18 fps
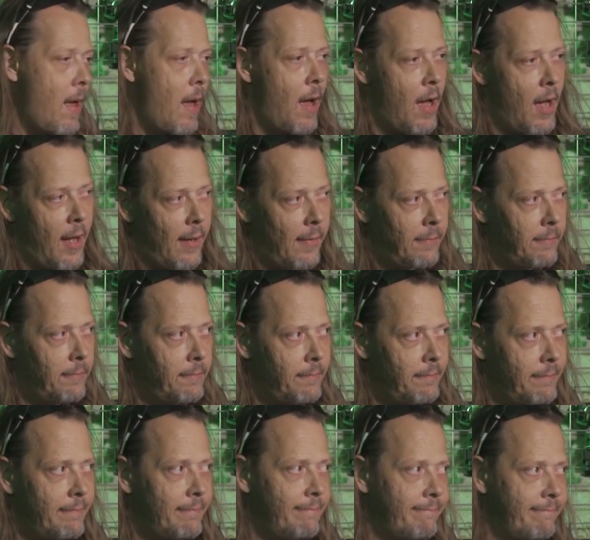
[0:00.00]

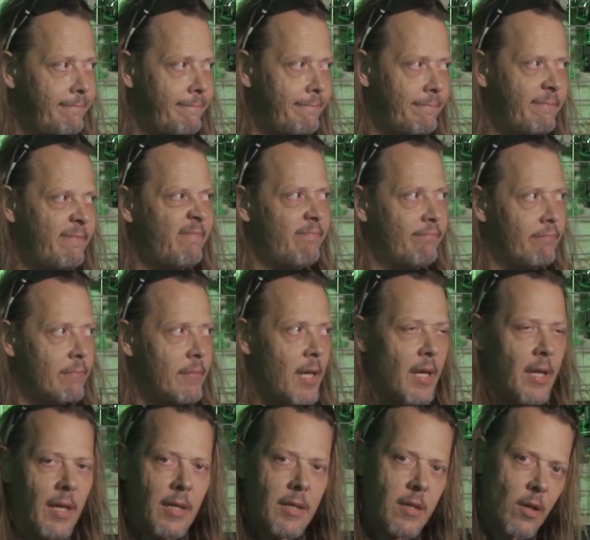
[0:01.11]
kind
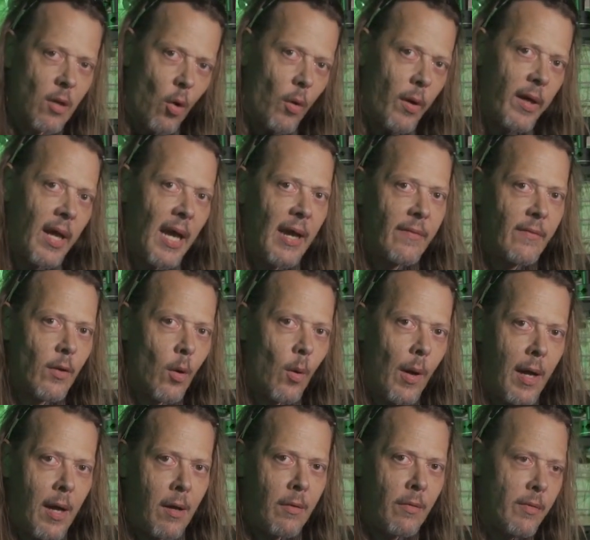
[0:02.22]
of gets annoying after a
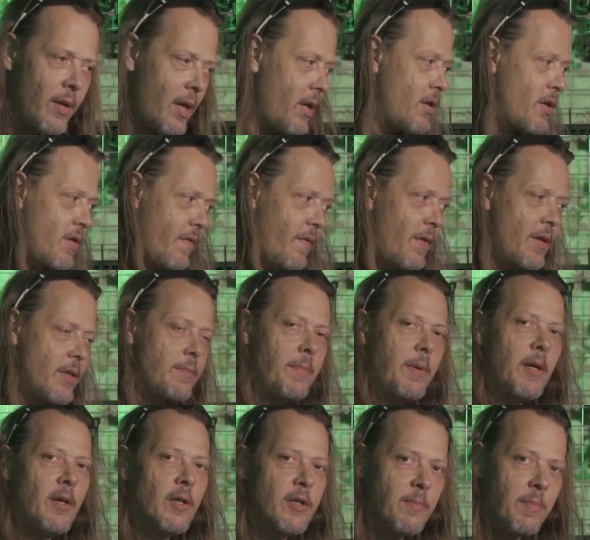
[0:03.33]
while, not just for the
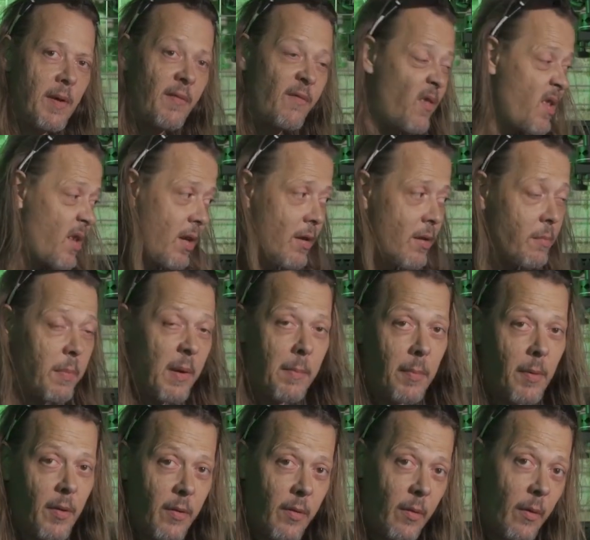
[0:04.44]
spirits, but for the other
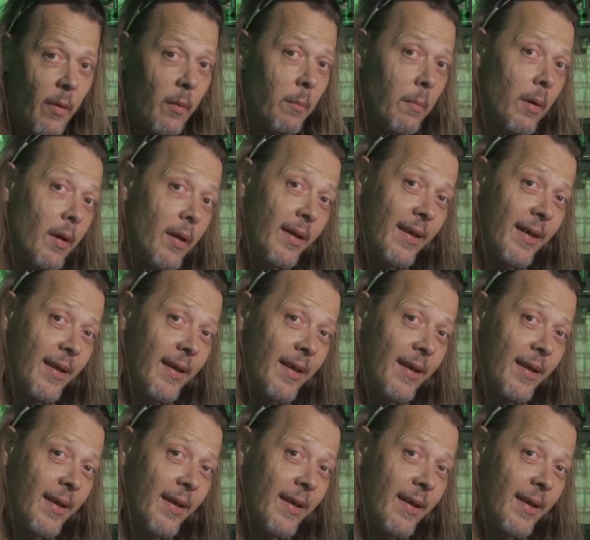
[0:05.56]
people in the room.